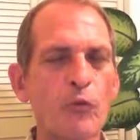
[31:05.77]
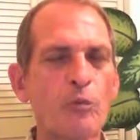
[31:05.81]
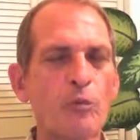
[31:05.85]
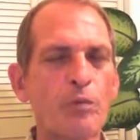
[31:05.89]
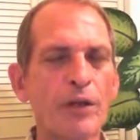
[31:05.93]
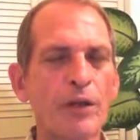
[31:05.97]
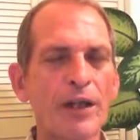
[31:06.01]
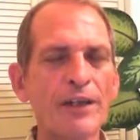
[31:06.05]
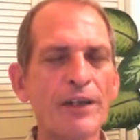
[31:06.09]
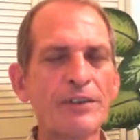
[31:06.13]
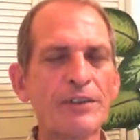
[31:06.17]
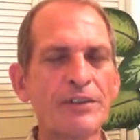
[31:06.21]

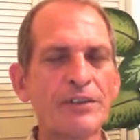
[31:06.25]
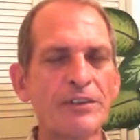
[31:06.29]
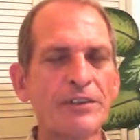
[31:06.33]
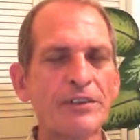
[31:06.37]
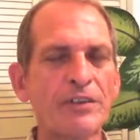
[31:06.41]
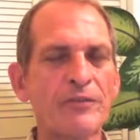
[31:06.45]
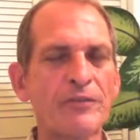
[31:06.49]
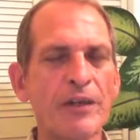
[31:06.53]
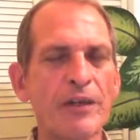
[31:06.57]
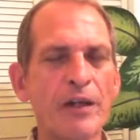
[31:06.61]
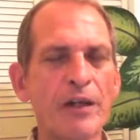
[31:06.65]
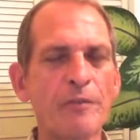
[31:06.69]

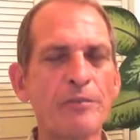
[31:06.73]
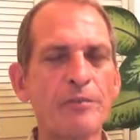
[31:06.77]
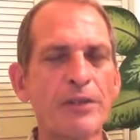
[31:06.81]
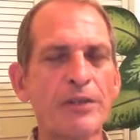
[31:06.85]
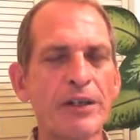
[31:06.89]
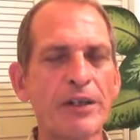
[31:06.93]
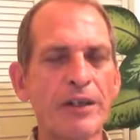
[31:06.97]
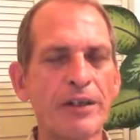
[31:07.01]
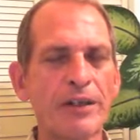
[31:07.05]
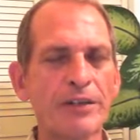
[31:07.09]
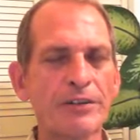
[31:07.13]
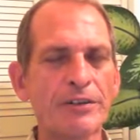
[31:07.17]
places of
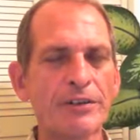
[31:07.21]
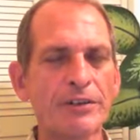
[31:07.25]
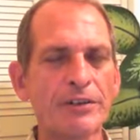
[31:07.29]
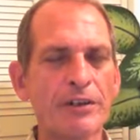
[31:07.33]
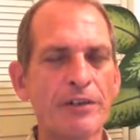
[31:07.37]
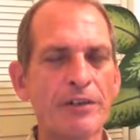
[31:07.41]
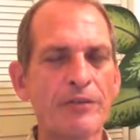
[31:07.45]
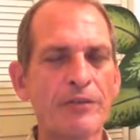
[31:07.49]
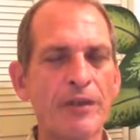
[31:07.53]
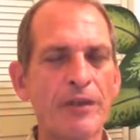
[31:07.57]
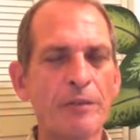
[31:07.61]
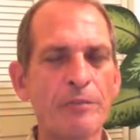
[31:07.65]
emptiness,
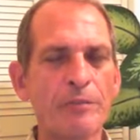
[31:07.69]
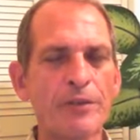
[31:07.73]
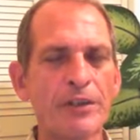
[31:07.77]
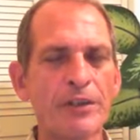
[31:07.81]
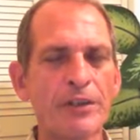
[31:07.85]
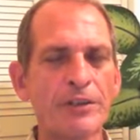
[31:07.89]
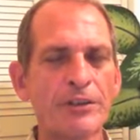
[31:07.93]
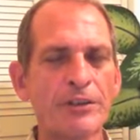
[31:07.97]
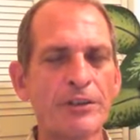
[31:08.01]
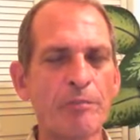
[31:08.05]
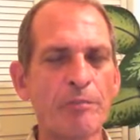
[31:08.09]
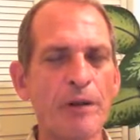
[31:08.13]
of
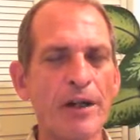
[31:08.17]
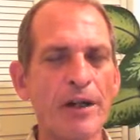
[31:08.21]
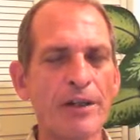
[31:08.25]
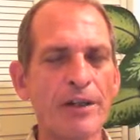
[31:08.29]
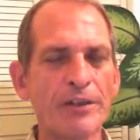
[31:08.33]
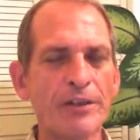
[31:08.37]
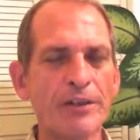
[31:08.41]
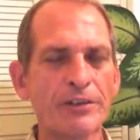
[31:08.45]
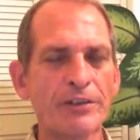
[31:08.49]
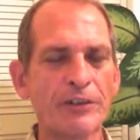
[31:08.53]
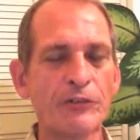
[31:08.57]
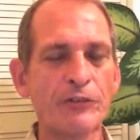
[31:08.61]
empty
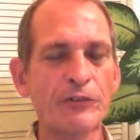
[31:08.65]
space,